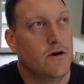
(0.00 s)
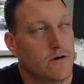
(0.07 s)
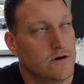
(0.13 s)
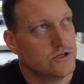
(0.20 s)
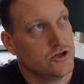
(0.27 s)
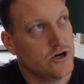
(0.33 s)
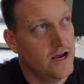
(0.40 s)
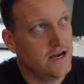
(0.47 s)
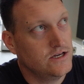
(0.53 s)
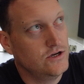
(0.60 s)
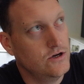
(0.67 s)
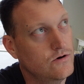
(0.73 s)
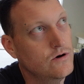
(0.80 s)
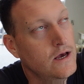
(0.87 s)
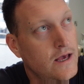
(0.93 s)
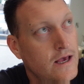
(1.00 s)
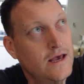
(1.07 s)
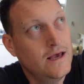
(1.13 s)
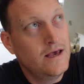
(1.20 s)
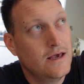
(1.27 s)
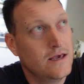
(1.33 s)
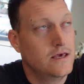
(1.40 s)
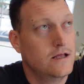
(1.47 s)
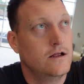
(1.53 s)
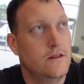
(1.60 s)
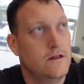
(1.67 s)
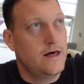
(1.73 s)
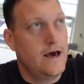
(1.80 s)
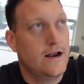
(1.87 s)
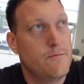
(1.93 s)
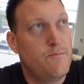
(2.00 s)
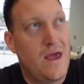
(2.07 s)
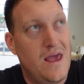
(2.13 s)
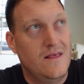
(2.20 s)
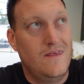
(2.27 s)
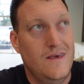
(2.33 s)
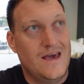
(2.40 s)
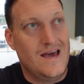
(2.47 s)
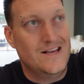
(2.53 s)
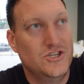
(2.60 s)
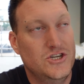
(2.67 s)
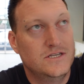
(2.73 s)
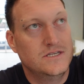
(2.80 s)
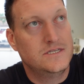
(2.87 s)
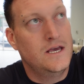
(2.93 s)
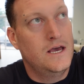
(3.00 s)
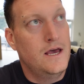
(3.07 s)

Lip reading: was trying to get on the ladder, paint the edges,